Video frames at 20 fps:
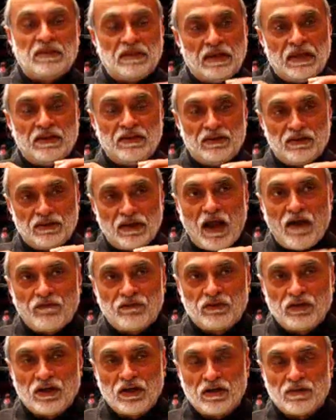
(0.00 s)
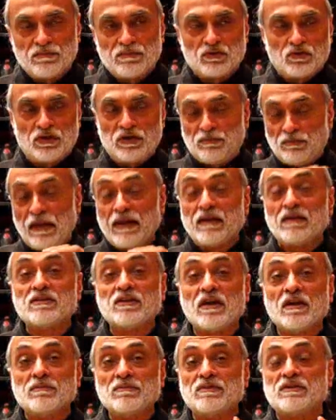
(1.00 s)
In knife terms or in metal
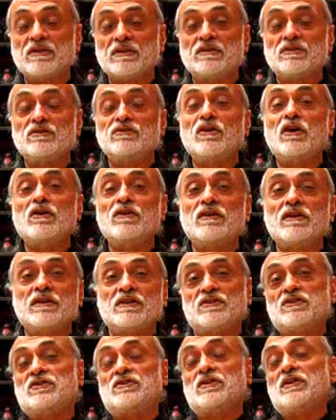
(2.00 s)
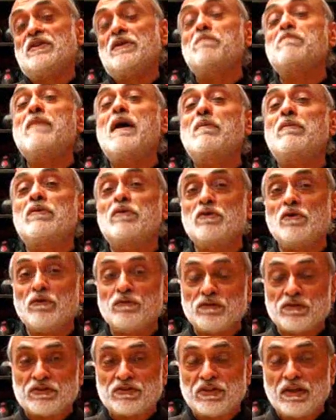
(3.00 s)
terms, this is known as the memory
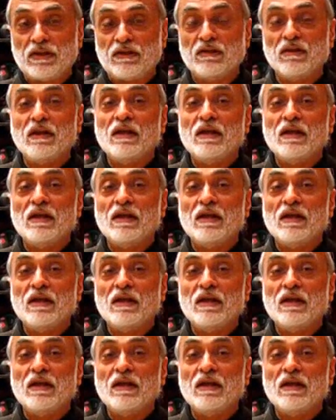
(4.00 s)
of the steel.